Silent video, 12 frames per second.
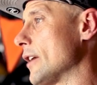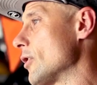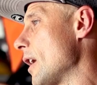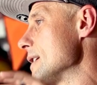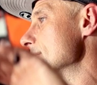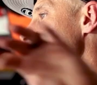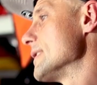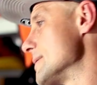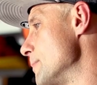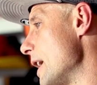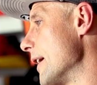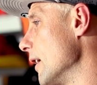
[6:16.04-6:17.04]
my
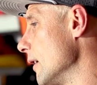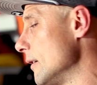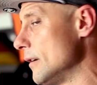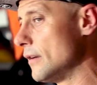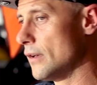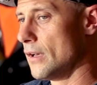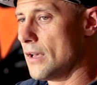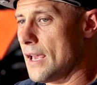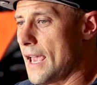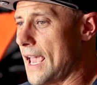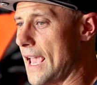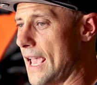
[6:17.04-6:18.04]
CrossFit's better.
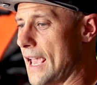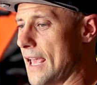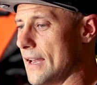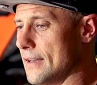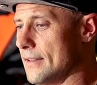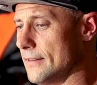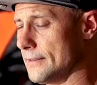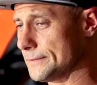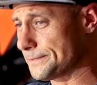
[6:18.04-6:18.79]
And